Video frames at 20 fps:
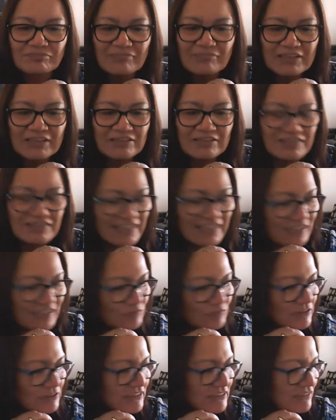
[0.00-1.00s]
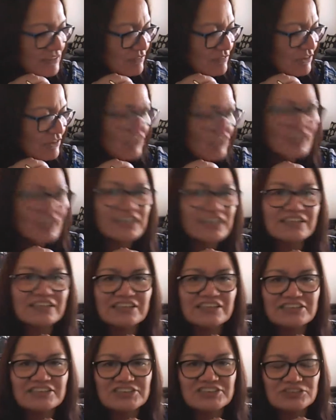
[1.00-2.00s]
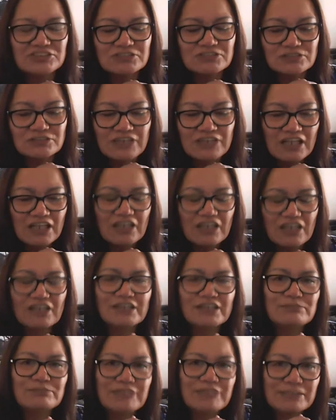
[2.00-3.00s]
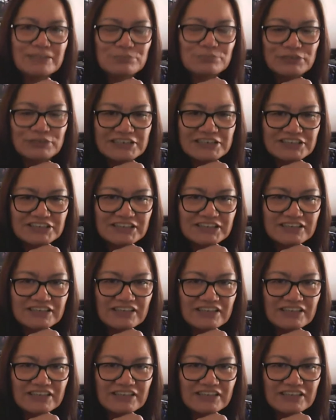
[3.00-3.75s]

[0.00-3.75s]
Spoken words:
That would give you high cholesterol, high blood pressure,